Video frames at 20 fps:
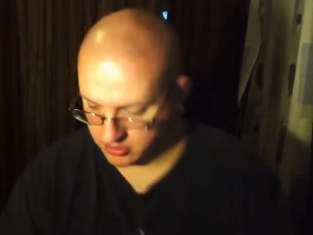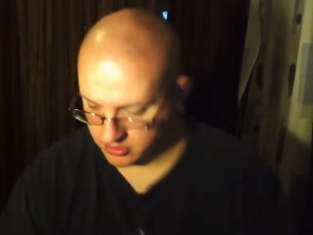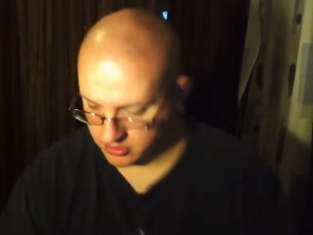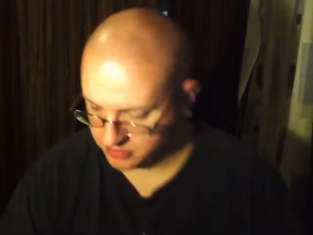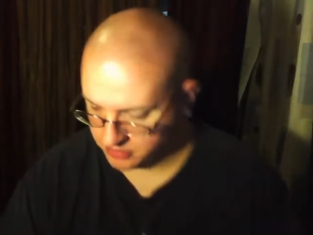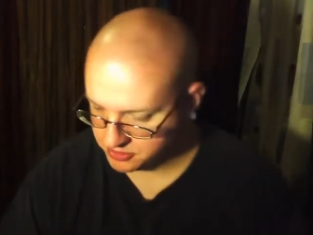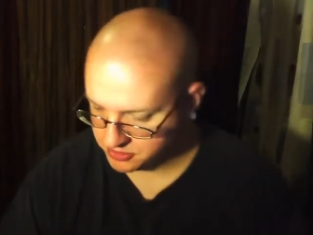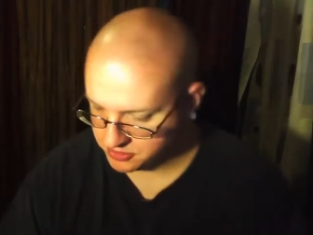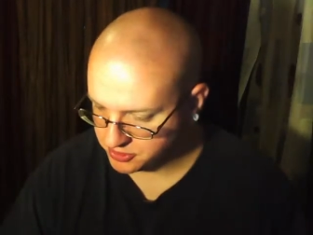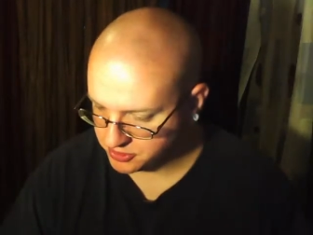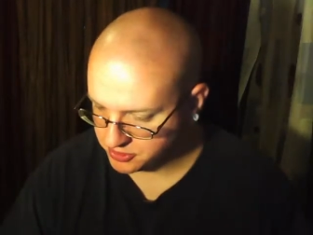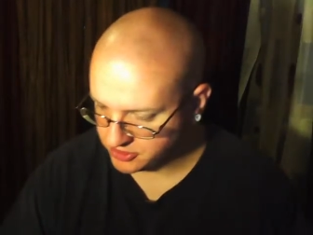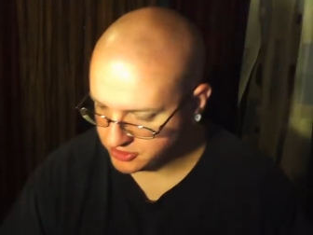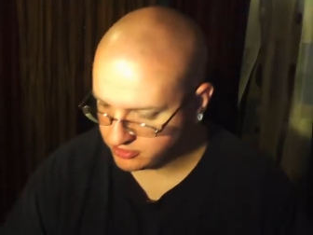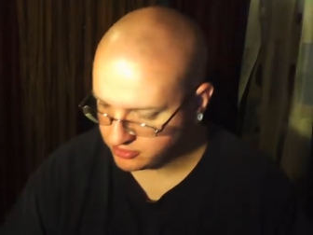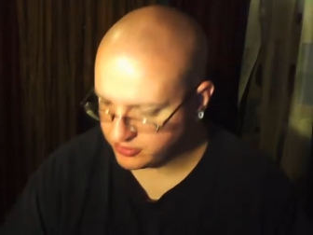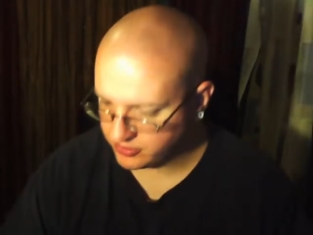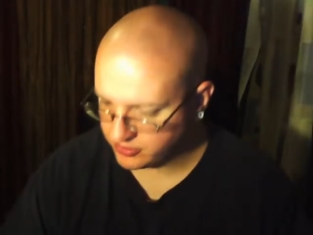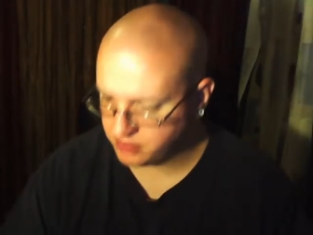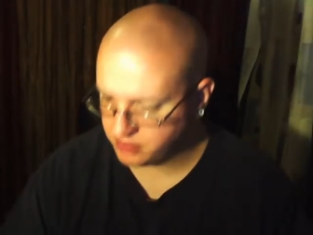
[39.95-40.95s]
This
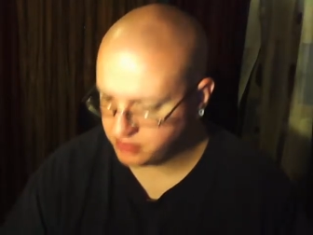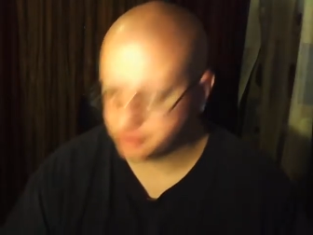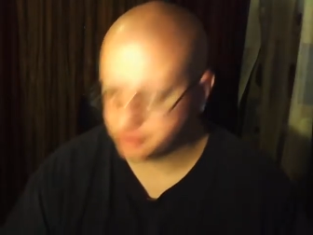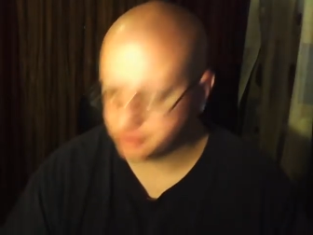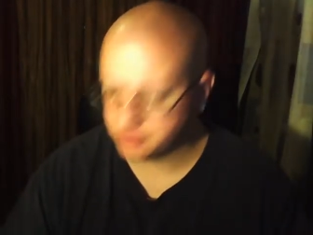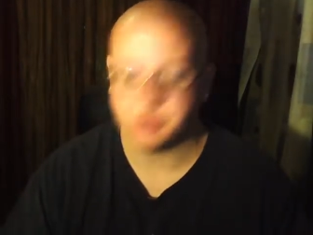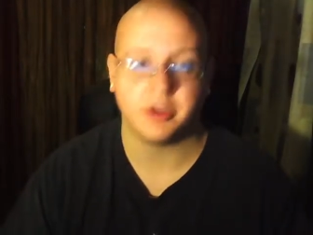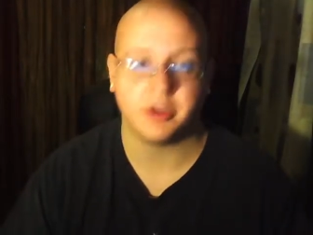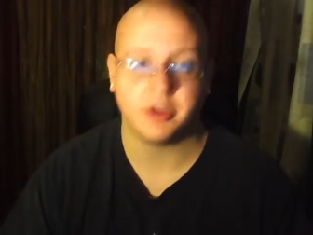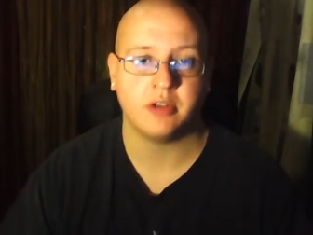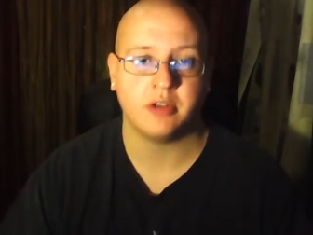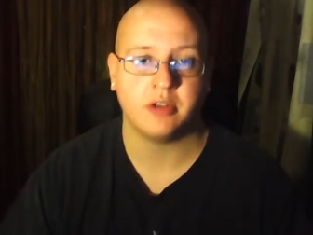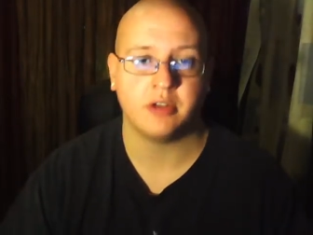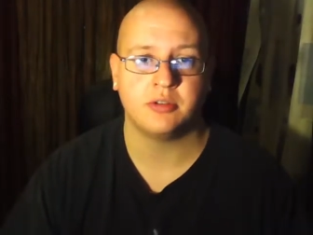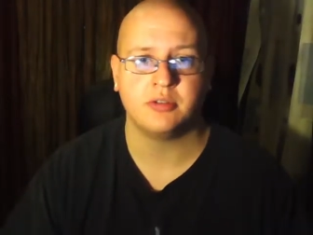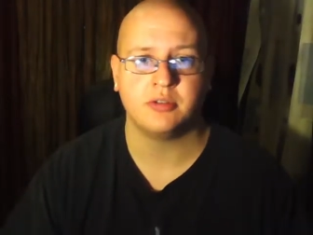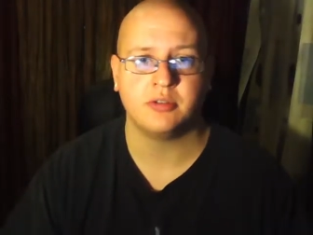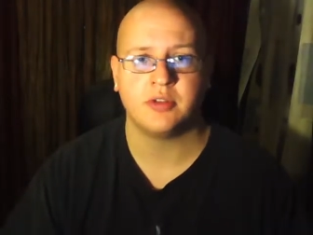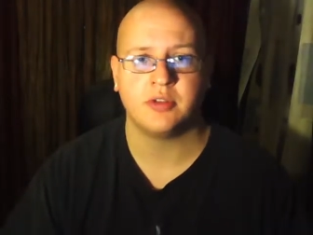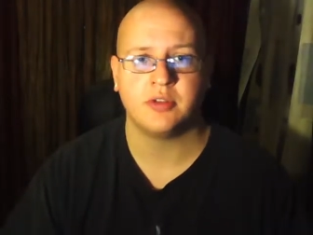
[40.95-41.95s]
particular vape is one of my
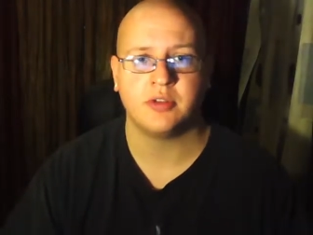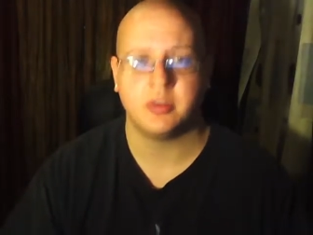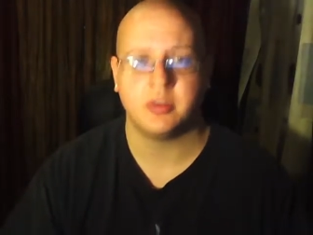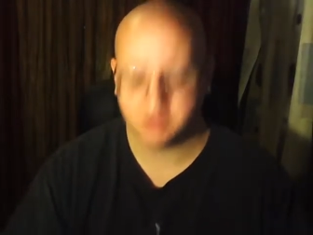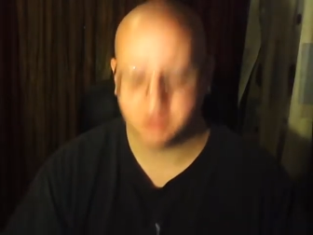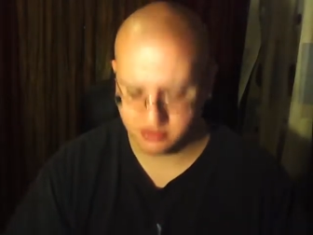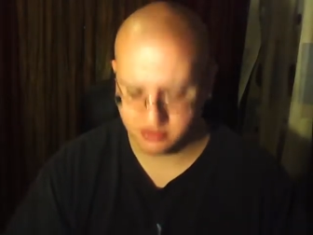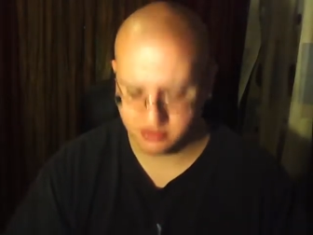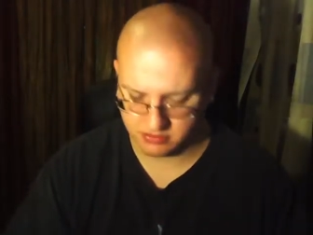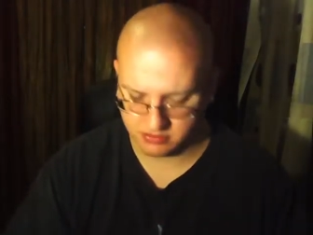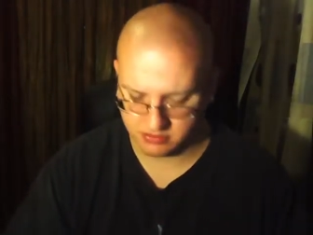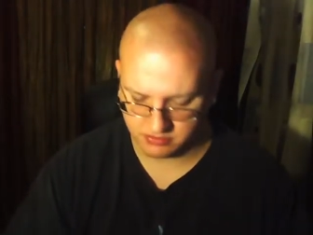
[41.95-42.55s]
go-to vapes.